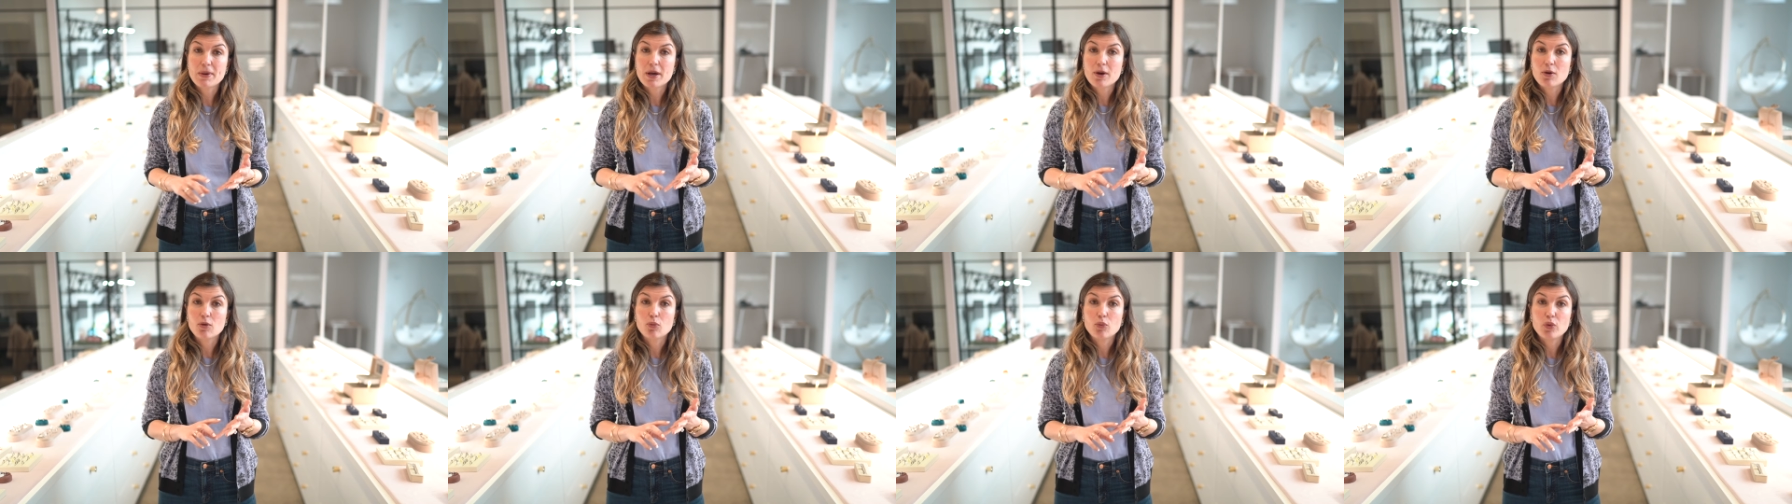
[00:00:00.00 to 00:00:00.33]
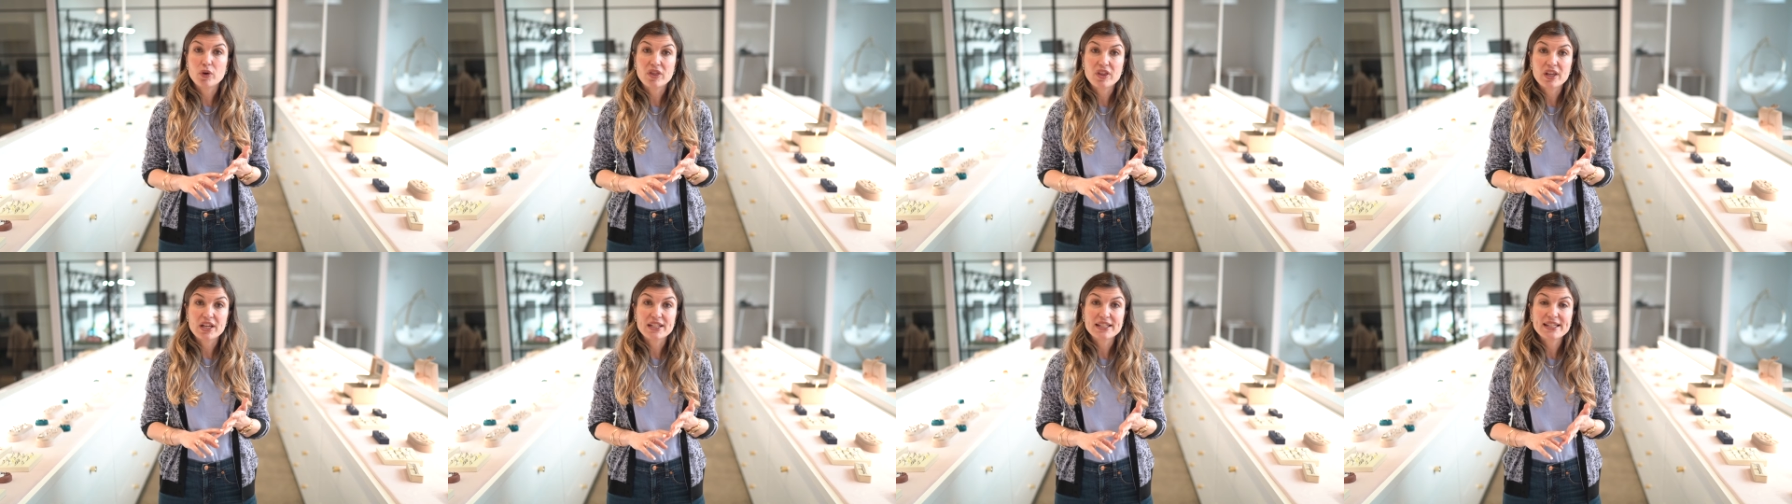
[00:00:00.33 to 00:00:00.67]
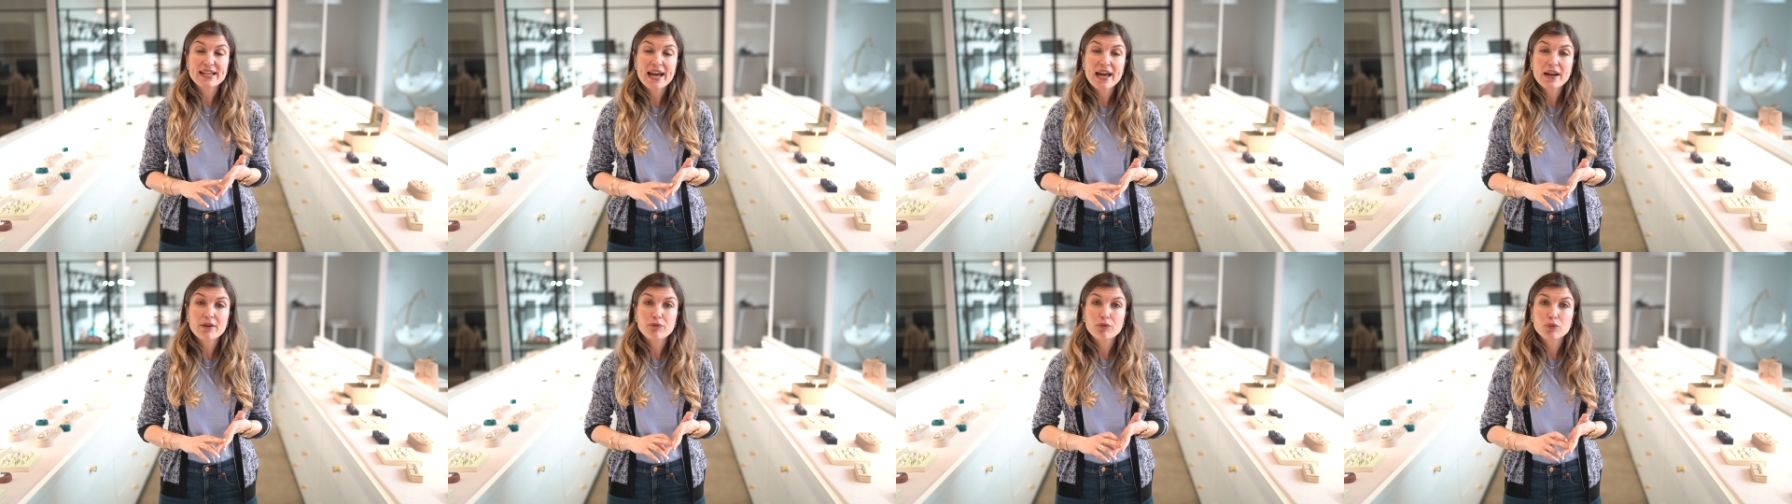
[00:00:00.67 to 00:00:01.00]
it within
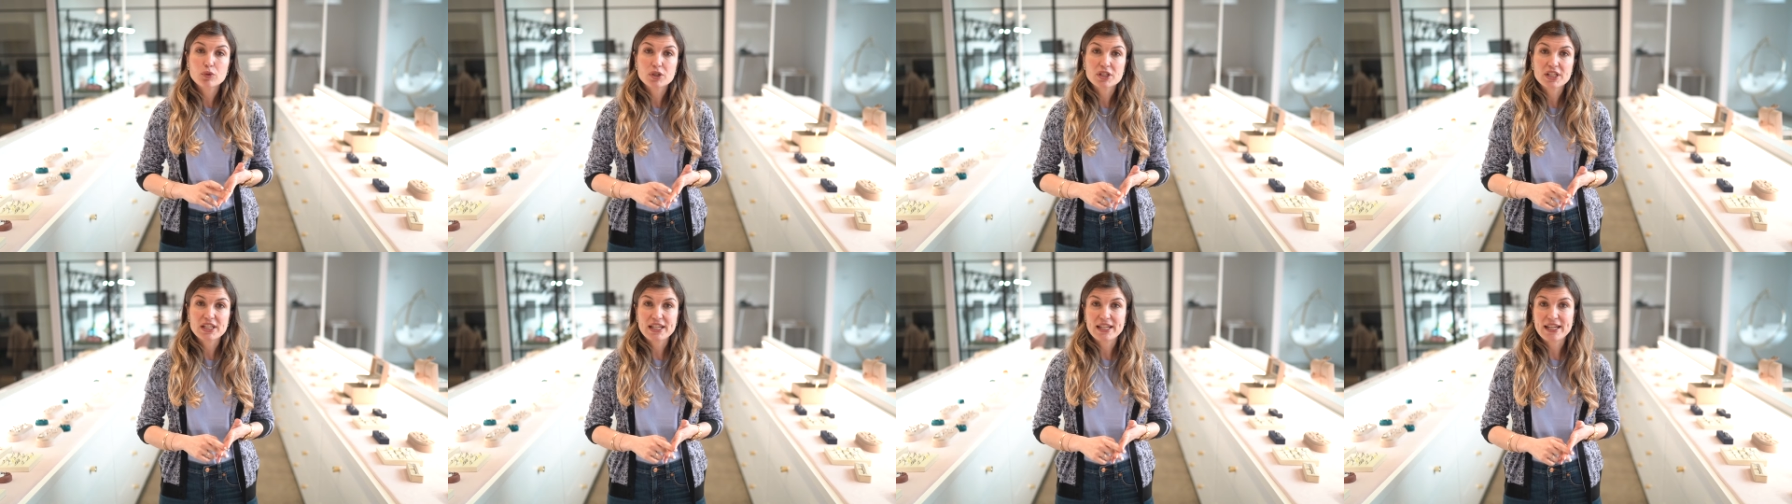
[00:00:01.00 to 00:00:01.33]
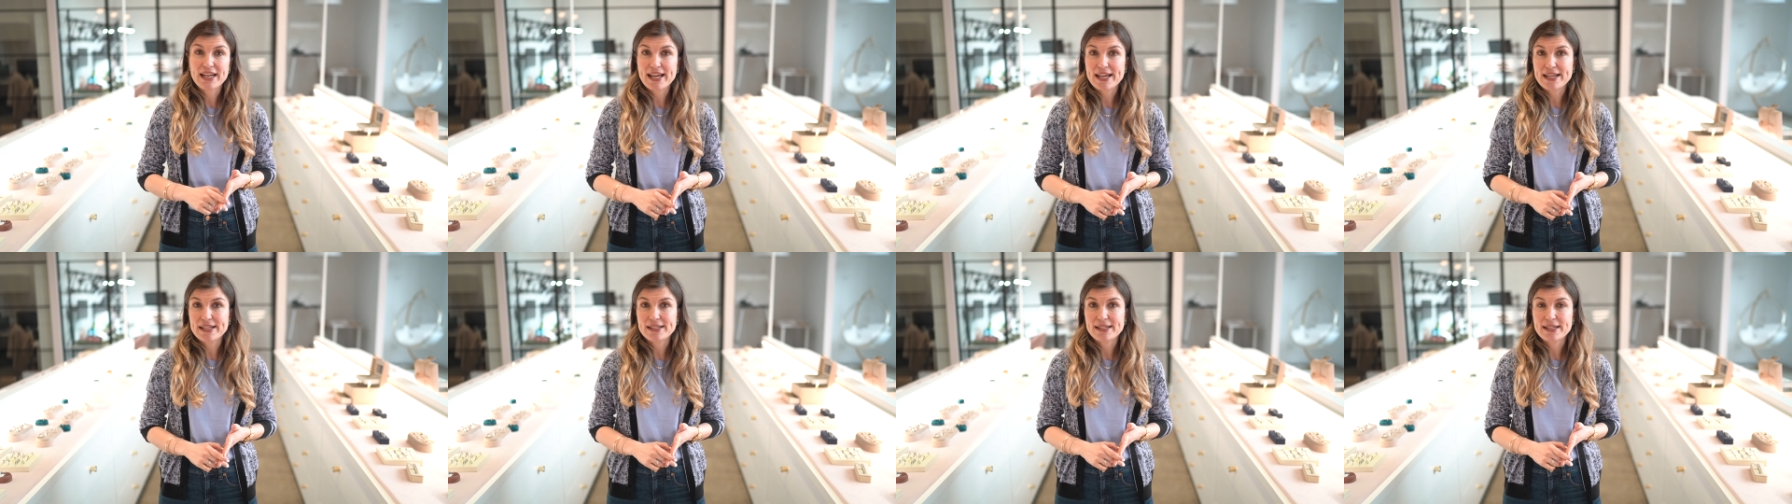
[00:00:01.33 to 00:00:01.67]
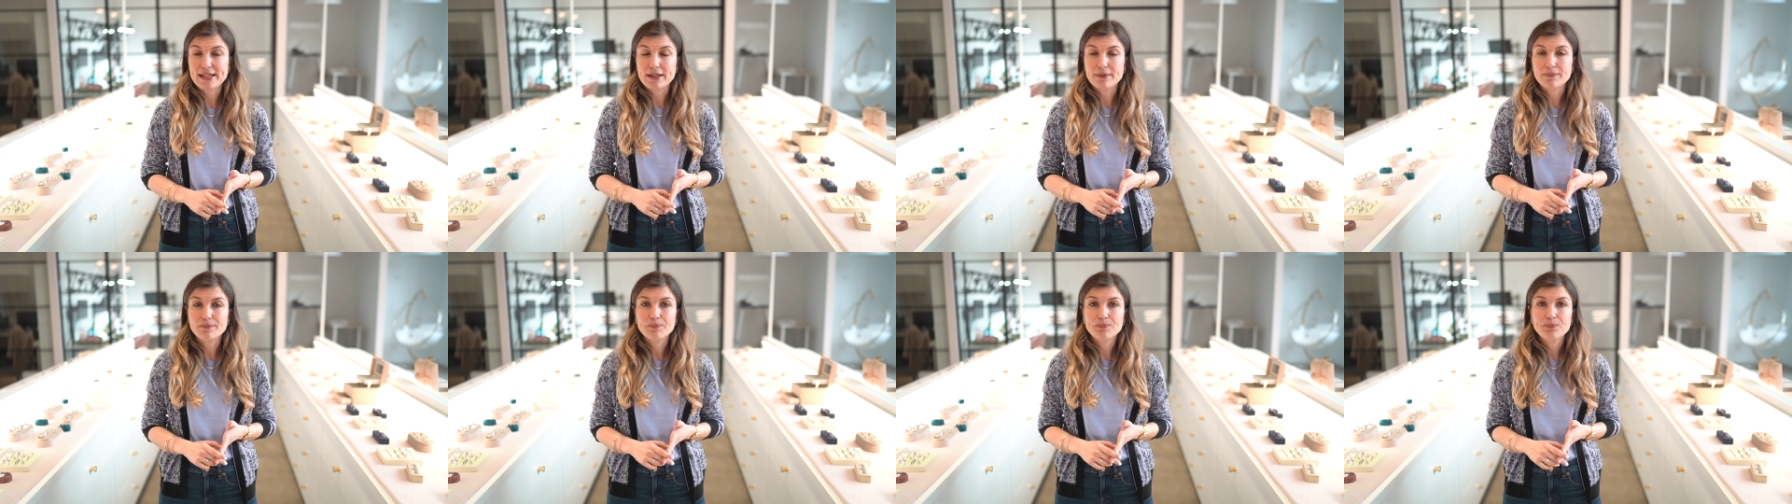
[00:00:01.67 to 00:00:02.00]
10, 14,
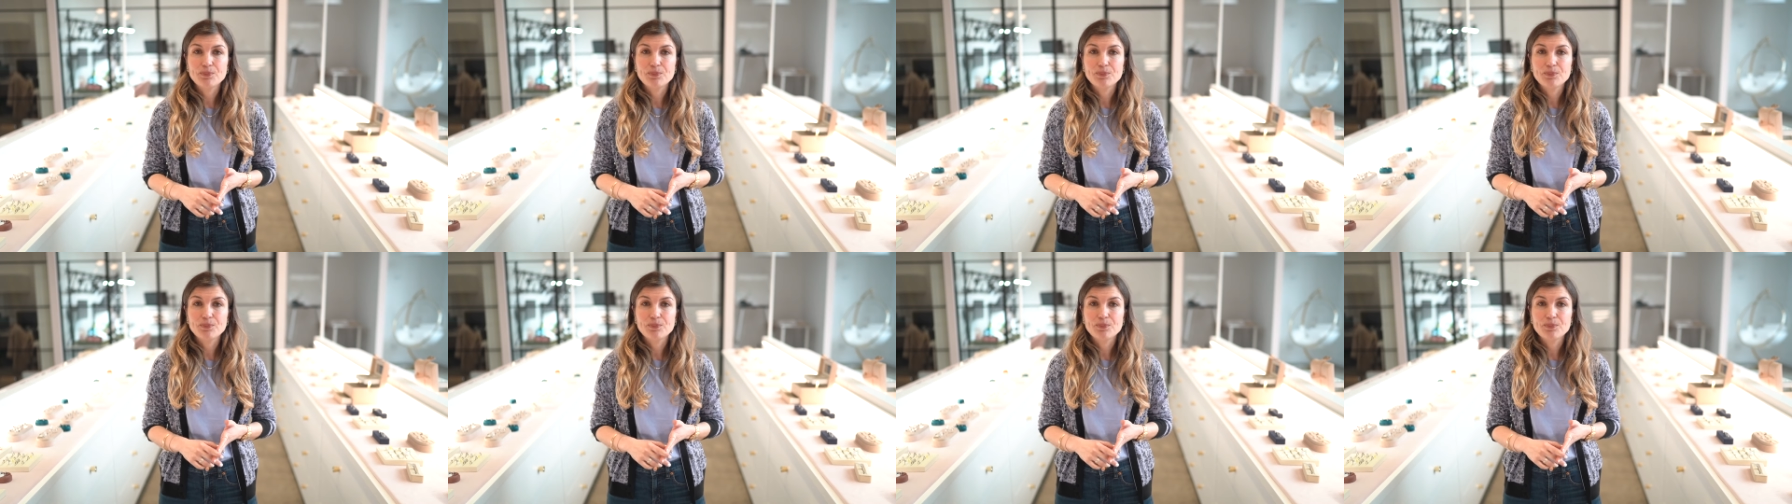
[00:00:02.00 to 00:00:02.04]
18.